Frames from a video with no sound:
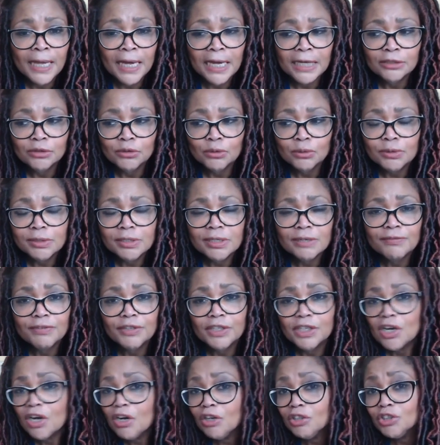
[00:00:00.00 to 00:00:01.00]
And also, if
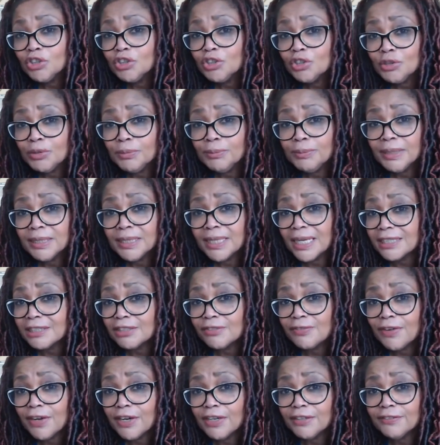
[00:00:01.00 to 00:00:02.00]
you can't join me,
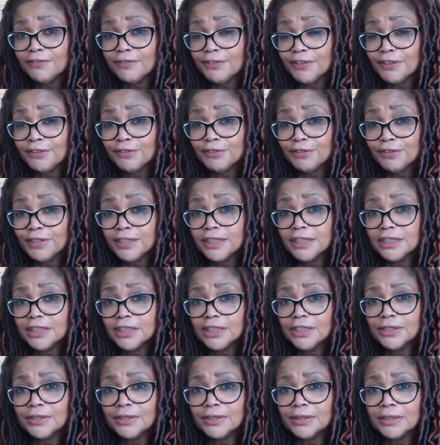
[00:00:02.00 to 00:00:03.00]
that's fine. Feel free
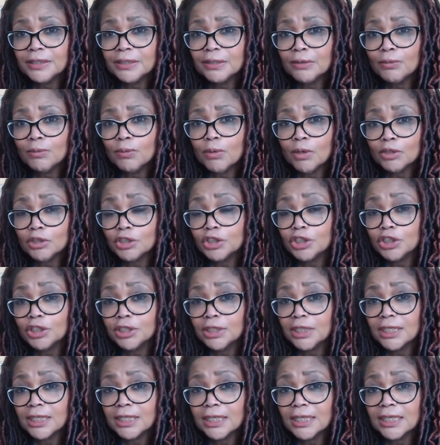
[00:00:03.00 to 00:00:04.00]
to watch
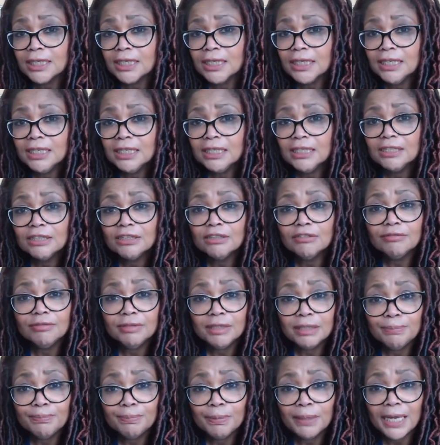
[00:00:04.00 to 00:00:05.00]
the
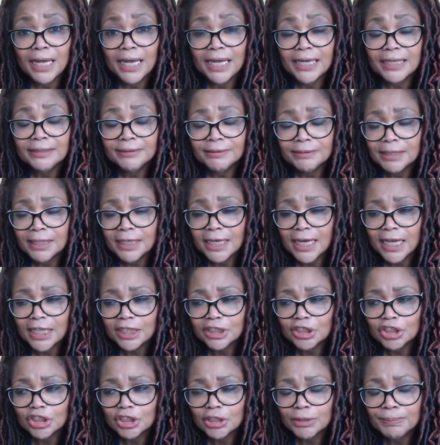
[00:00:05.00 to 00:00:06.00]
replay, the
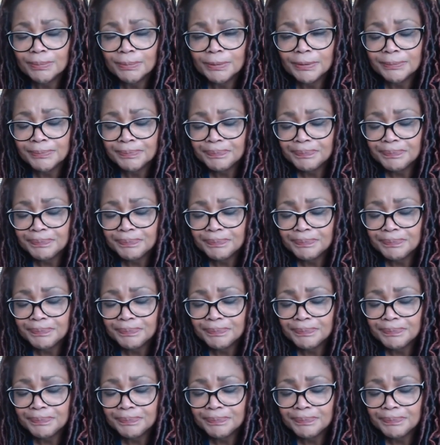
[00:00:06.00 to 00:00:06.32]
catch up.